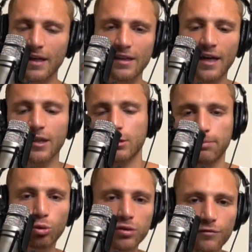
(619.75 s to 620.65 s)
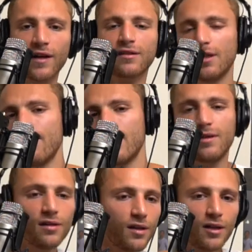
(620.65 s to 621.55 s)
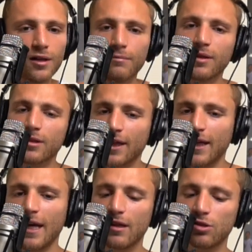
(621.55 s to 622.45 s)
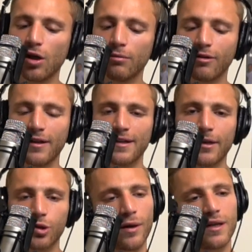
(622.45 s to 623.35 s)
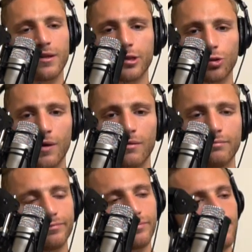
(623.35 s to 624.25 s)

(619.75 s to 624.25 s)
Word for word: I need that explosive activity because I can't jump right now, so I need to swim.